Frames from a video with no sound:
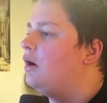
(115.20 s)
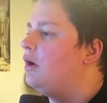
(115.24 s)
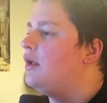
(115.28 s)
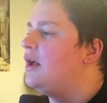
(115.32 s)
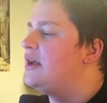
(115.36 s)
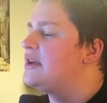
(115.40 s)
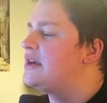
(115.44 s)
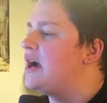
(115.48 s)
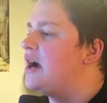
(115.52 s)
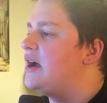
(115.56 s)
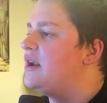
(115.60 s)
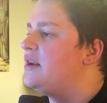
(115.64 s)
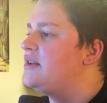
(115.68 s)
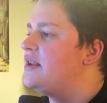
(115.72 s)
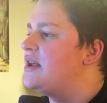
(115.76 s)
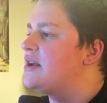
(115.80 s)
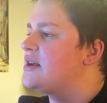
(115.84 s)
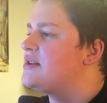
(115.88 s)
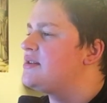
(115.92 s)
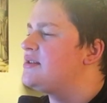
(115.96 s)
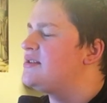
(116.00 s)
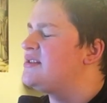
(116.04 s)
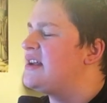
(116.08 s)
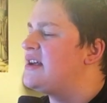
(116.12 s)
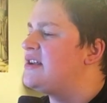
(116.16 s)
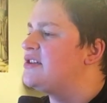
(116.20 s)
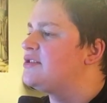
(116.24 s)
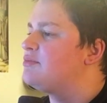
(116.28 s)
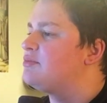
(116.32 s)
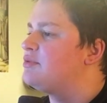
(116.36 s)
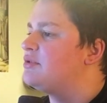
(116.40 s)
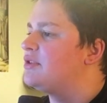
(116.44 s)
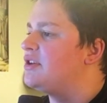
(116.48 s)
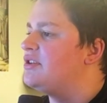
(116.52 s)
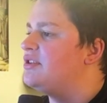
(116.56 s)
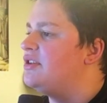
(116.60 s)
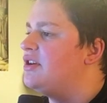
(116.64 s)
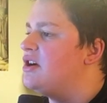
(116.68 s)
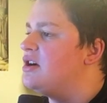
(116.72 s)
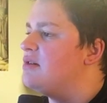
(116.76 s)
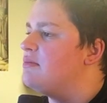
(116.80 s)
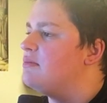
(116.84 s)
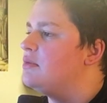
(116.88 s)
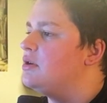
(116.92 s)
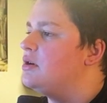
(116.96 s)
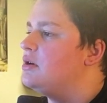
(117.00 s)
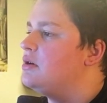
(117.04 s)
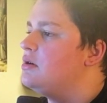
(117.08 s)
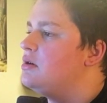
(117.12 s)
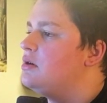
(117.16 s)
That sounds pretty dumb.
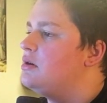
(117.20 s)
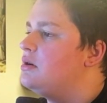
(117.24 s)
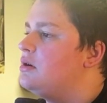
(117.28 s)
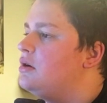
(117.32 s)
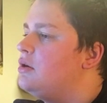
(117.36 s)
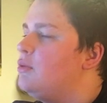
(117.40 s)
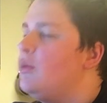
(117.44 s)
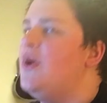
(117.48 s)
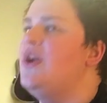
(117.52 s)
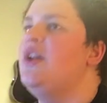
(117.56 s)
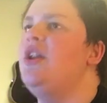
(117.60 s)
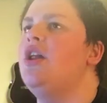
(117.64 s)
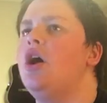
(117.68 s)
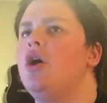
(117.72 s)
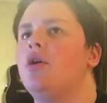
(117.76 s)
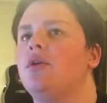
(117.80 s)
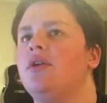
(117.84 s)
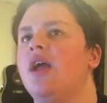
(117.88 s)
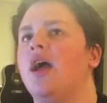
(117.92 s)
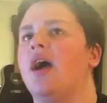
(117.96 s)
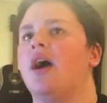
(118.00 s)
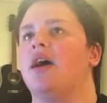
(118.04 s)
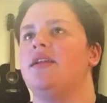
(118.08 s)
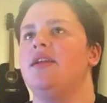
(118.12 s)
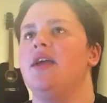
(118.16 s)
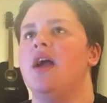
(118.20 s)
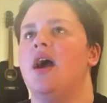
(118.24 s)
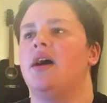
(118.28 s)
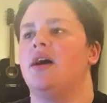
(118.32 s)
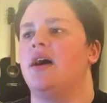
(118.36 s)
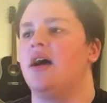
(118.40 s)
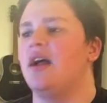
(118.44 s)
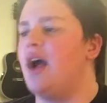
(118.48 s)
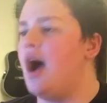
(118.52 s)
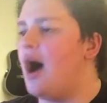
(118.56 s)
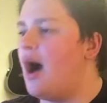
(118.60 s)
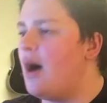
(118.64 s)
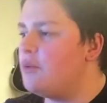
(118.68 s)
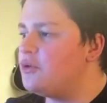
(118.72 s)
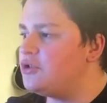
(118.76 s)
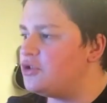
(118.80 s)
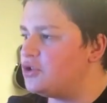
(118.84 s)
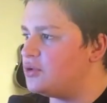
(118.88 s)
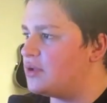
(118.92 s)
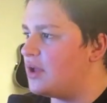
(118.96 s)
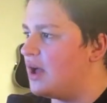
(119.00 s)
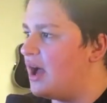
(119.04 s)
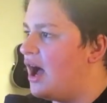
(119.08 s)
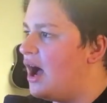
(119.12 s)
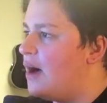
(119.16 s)
Wait, no, yeah. I would
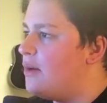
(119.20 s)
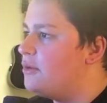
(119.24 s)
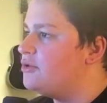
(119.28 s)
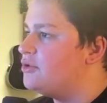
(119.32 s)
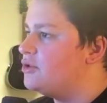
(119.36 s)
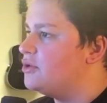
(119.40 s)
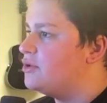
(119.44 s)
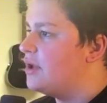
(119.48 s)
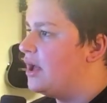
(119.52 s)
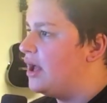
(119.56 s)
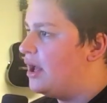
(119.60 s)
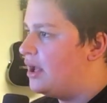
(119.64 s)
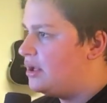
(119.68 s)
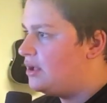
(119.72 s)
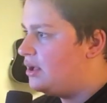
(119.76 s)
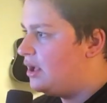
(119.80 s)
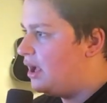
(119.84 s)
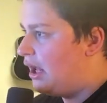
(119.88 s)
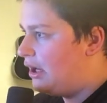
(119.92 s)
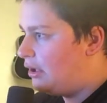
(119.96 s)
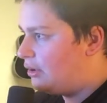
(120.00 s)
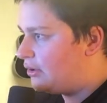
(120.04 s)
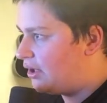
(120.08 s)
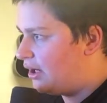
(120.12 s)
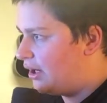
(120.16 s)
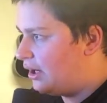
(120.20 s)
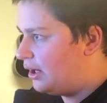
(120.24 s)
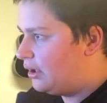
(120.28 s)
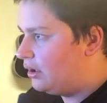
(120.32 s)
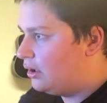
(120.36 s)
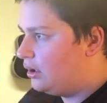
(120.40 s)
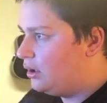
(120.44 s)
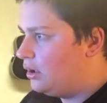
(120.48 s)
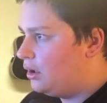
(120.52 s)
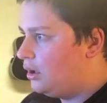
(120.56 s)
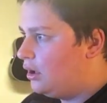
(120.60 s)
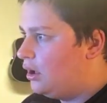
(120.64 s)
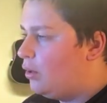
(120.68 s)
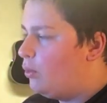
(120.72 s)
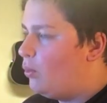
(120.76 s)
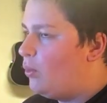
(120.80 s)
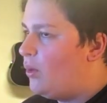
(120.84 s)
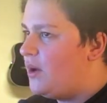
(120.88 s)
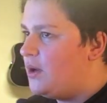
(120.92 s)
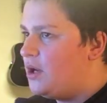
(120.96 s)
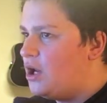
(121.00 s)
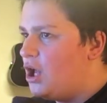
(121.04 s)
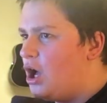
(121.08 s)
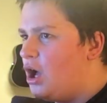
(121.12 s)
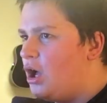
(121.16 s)
do that. Yeah, I don't care.
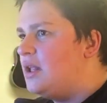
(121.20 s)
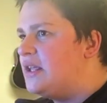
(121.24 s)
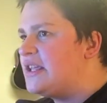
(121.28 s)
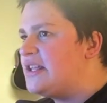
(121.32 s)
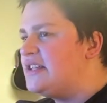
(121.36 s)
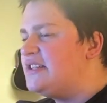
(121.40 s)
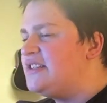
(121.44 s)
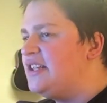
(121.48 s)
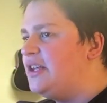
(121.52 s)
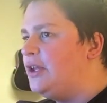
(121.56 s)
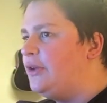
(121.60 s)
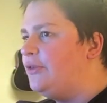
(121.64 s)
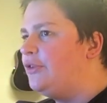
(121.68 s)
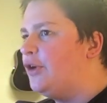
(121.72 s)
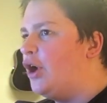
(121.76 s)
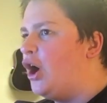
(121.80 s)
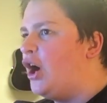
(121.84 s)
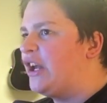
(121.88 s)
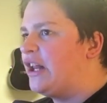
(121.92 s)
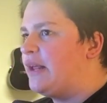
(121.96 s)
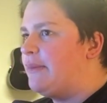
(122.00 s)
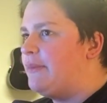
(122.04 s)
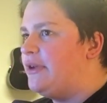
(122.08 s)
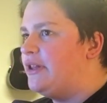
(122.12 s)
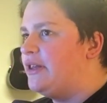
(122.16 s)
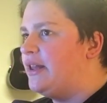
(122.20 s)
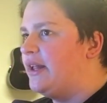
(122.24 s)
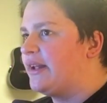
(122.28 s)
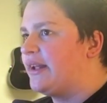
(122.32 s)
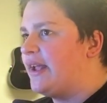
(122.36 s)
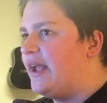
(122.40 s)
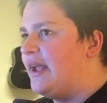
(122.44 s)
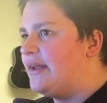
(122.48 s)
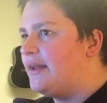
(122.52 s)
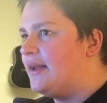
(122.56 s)
Wait, no. Like, until dawn, I'd be like, hey,